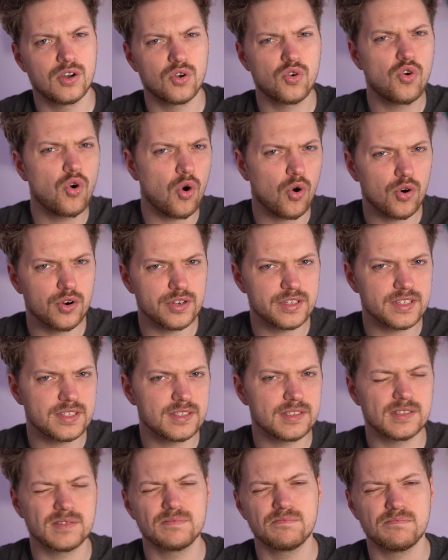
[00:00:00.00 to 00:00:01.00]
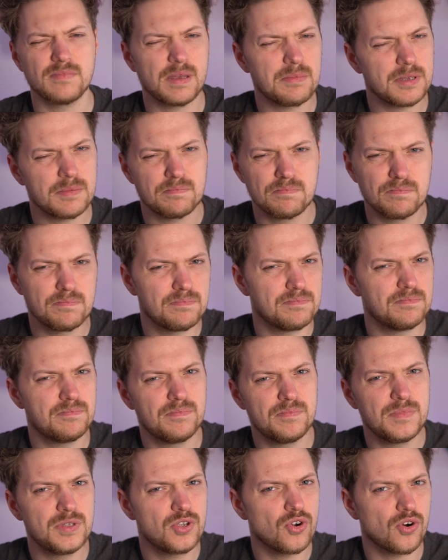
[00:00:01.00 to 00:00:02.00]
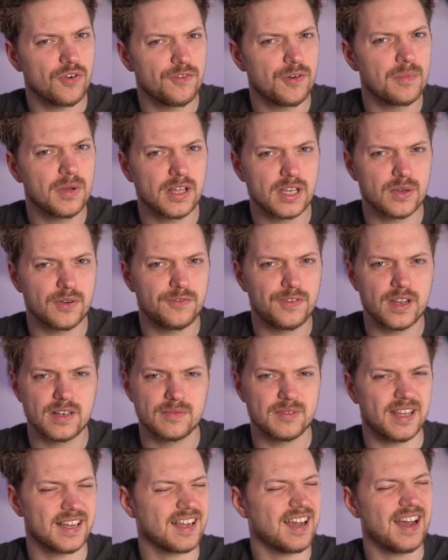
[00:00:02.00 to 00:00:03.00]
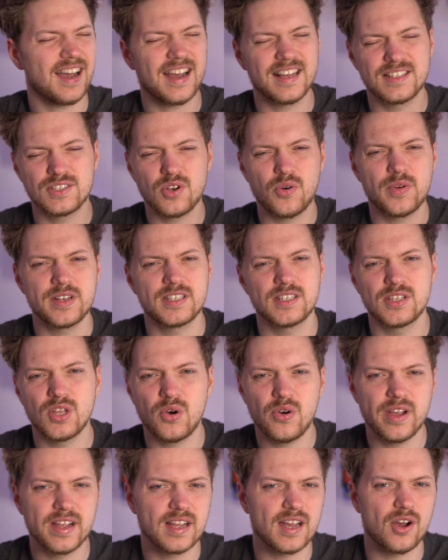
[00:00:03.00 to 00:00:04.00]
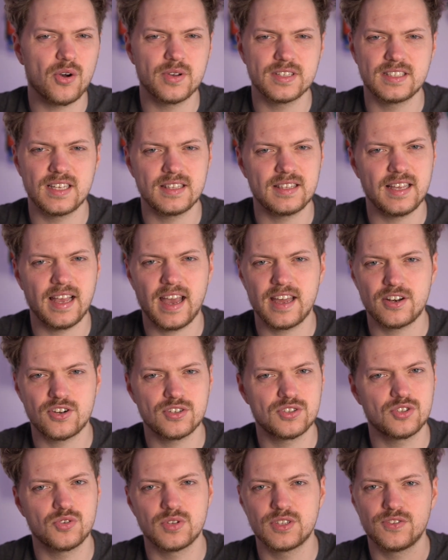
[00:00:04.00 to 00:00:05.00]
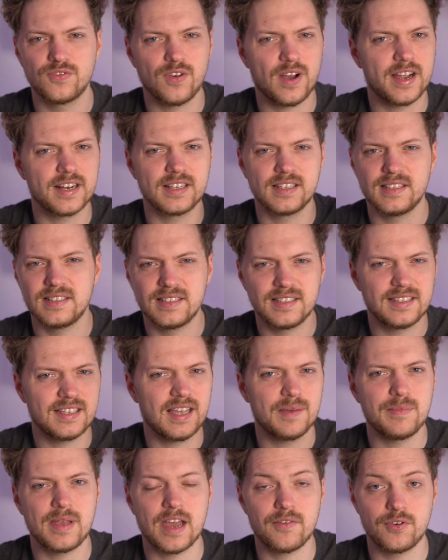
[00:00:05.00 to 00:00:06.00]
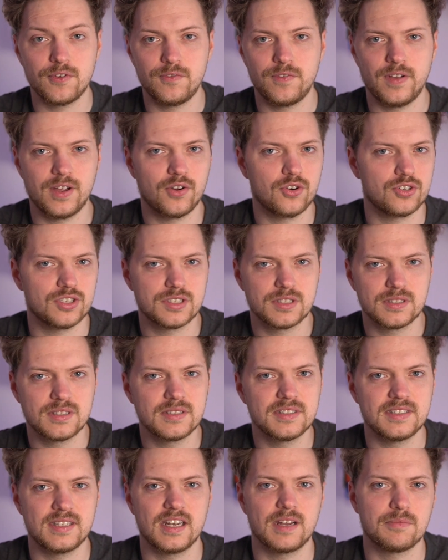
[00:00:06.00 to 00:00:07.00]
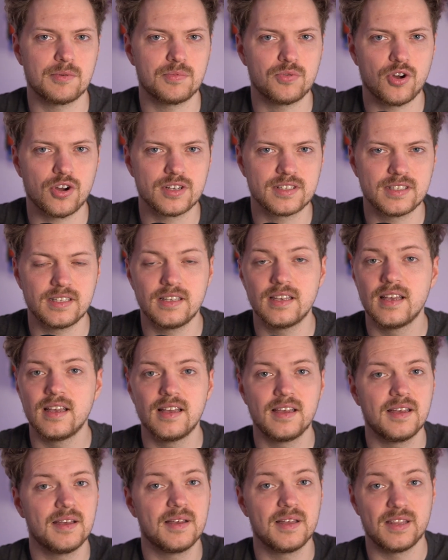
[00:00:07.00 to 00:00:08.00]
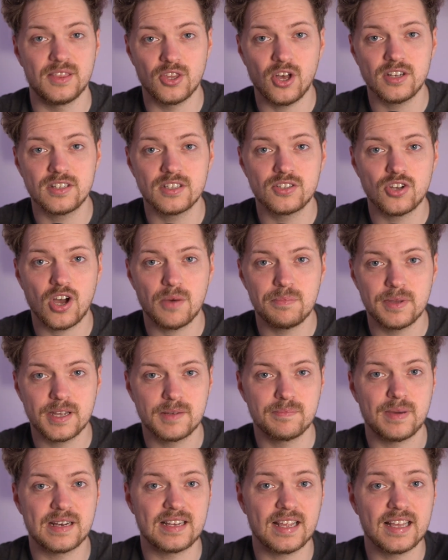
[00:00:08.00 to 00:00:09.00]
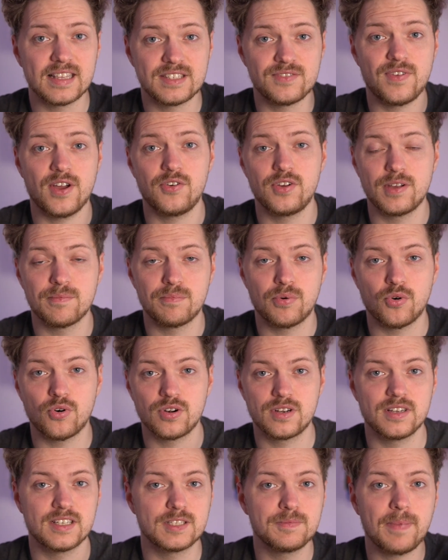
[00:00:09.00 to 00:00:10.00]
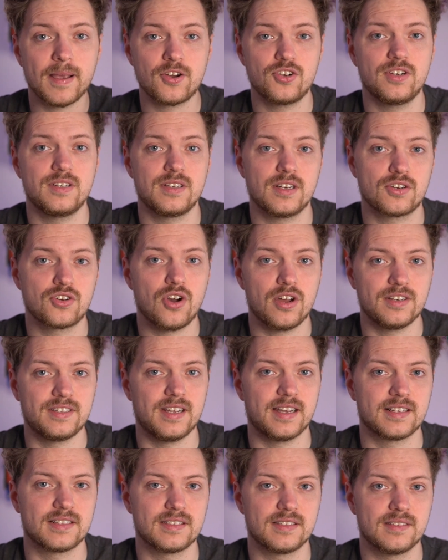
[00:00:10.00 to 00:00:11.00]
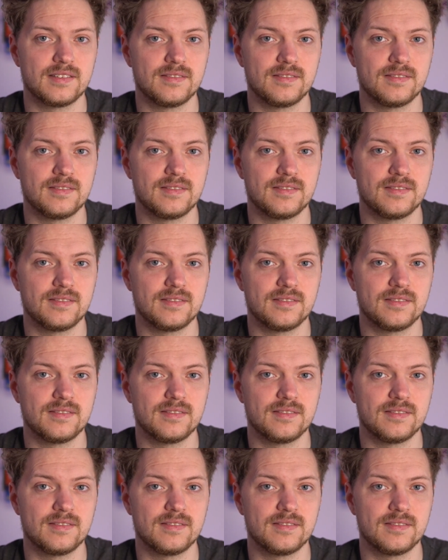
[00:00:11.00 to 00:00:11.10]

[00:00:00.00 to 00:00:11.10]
CORS, maybe you're familiar with it and like, ah, it's always annoying, I always set the headers to, it's fine, give me everything or just set up a proxy. Not the topic, but it's very important, especially in that context.